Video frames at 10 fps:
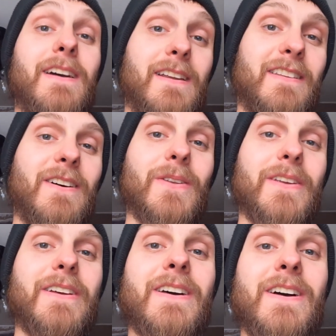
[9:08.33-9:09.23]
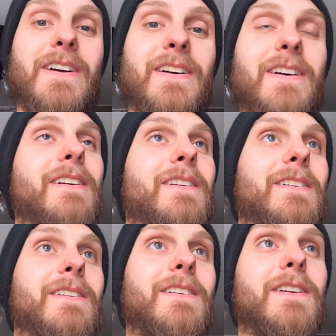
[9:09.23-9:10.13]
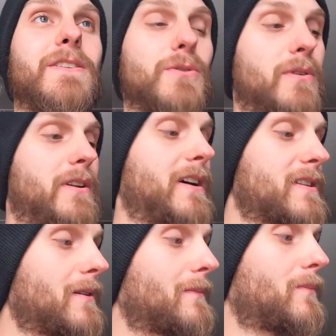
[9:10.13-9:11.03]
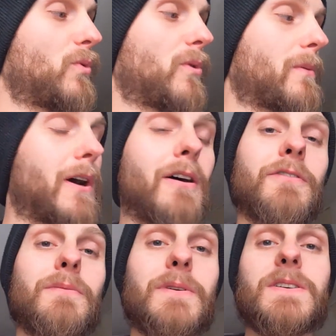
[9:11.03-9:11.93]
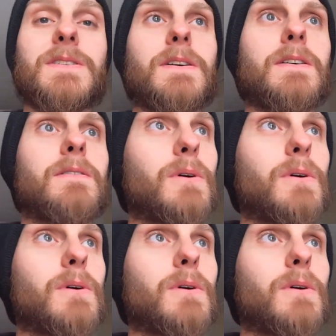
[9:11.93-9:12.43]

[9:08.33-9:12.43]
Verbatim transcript: And until then, enjoy a nice cup of warm coffee because, uh,